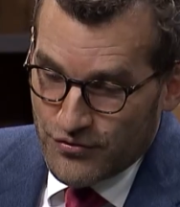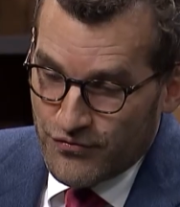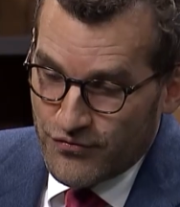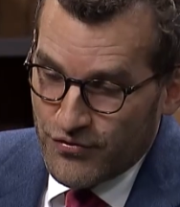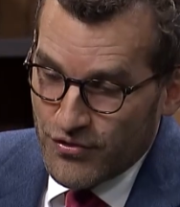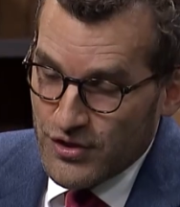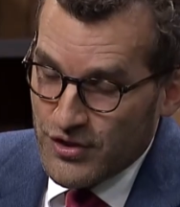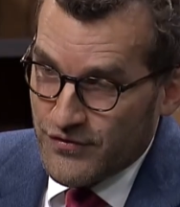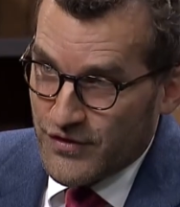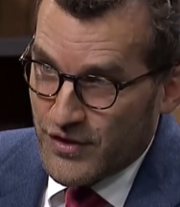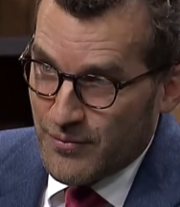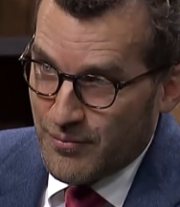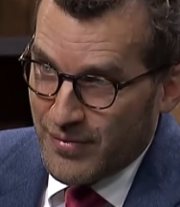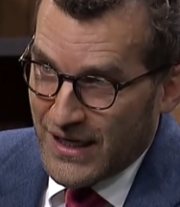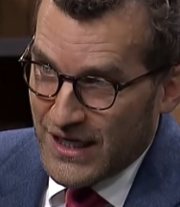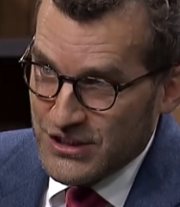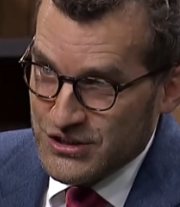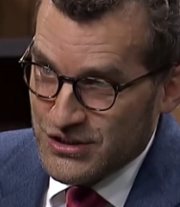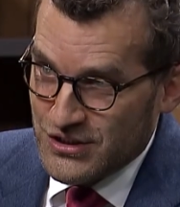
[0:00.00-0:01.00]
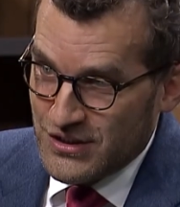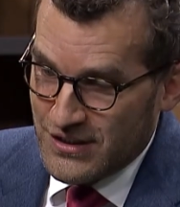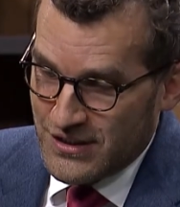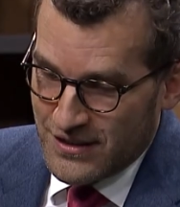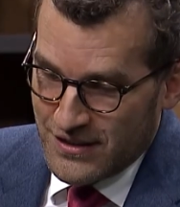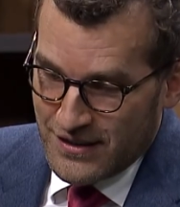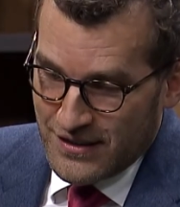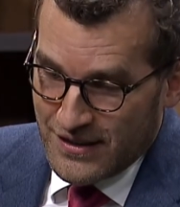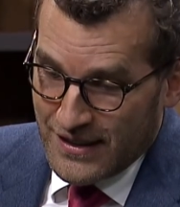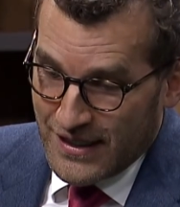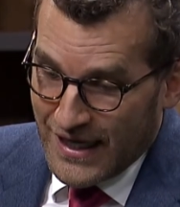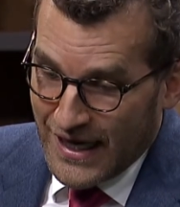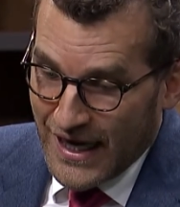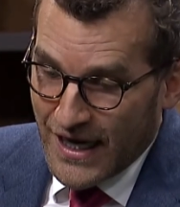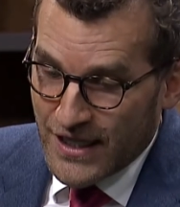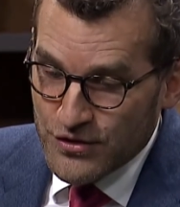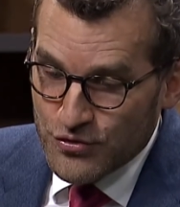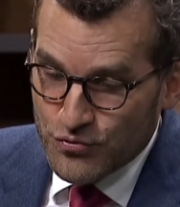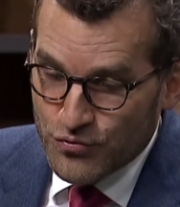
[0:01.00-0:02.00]
full of compassion,
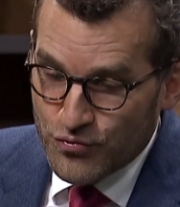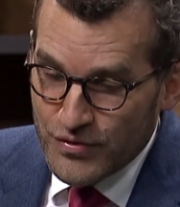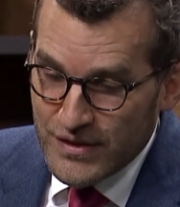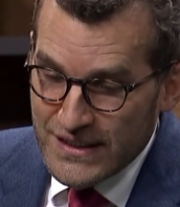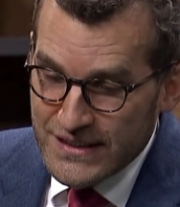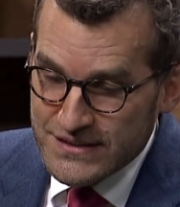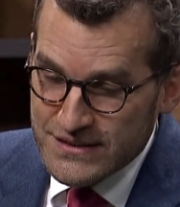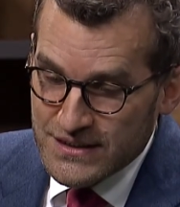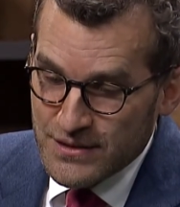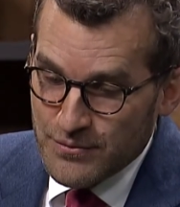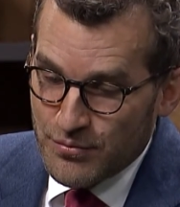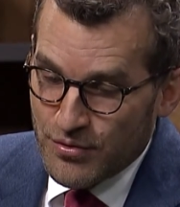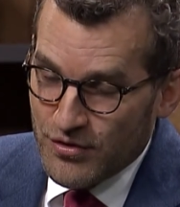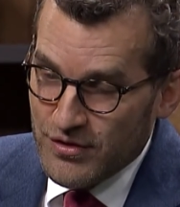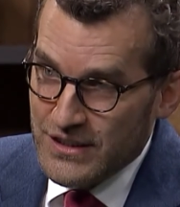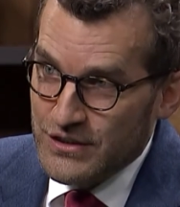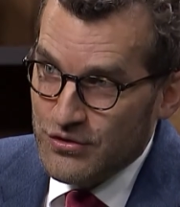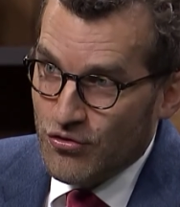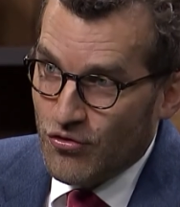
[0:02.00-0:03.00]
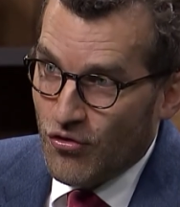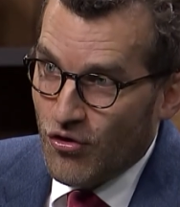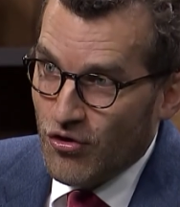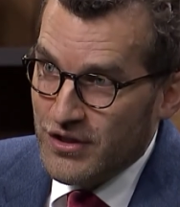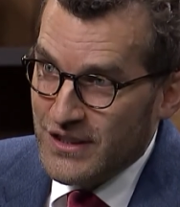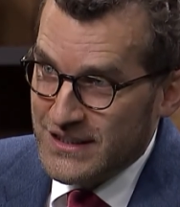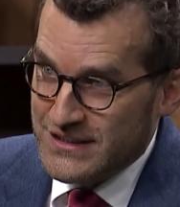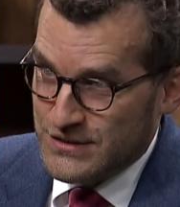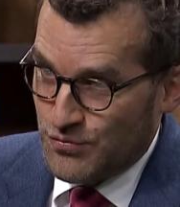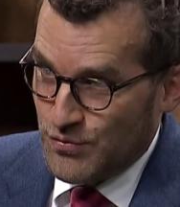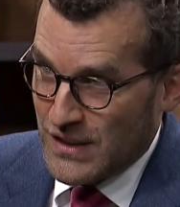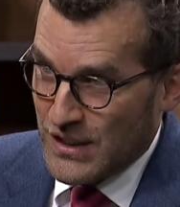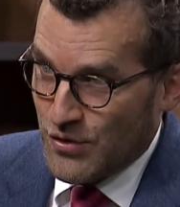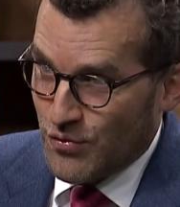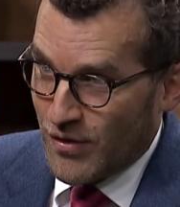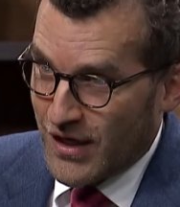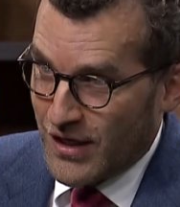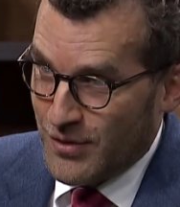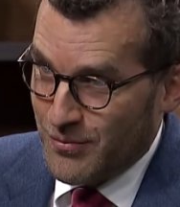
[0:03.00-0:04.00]
and reasonable in all his
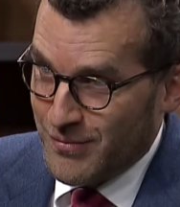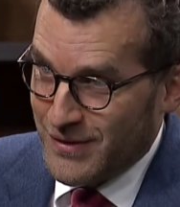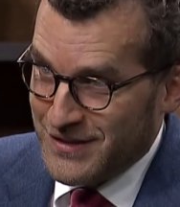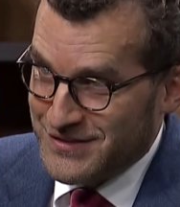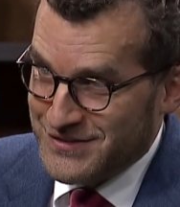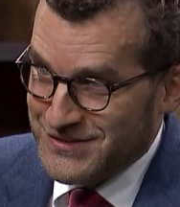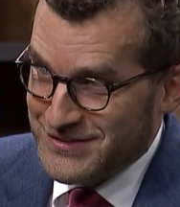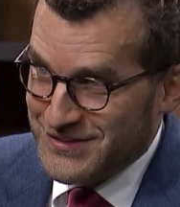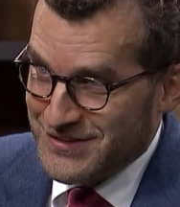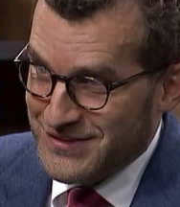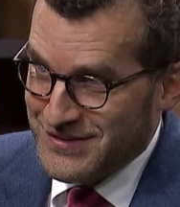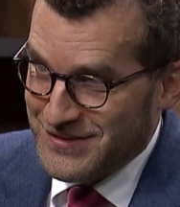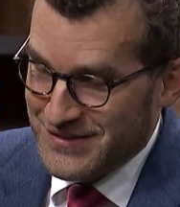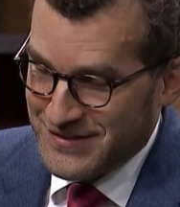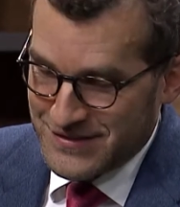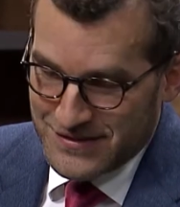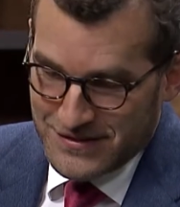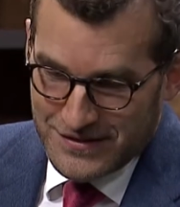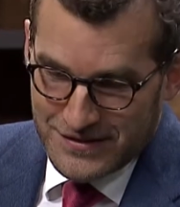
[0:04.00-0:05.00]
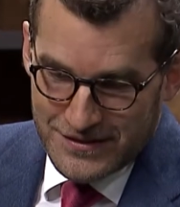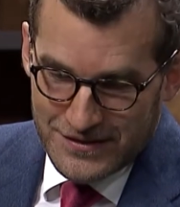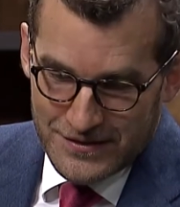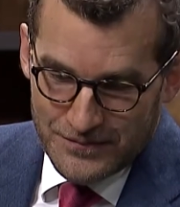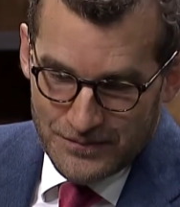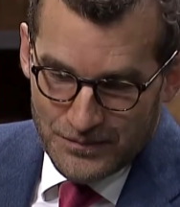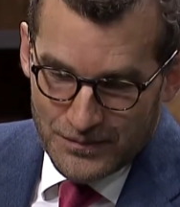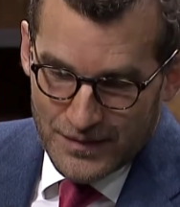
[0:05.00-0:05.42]
requirements. Mm.